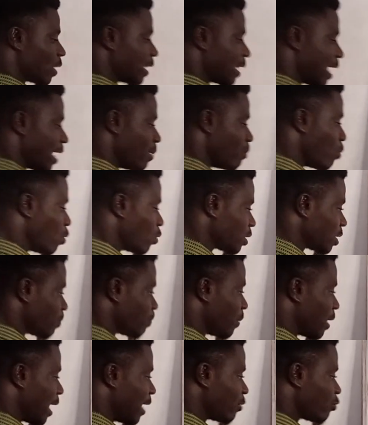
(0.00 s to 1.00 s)
when I
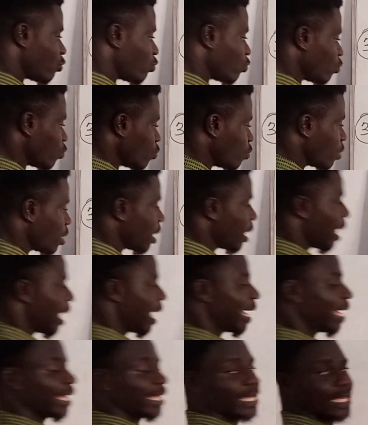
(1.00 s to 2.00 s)
multiply through,
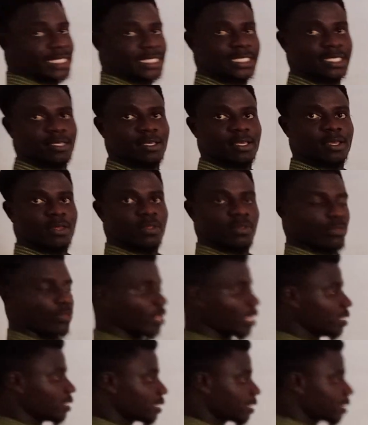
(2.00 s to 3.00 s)
I get
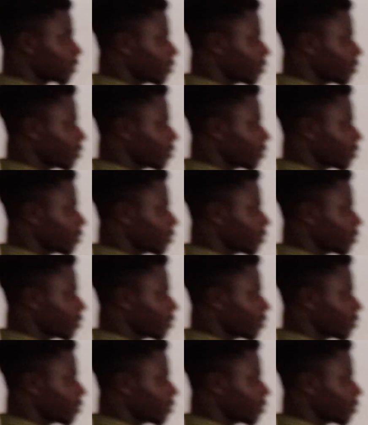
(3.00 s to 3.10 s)
that.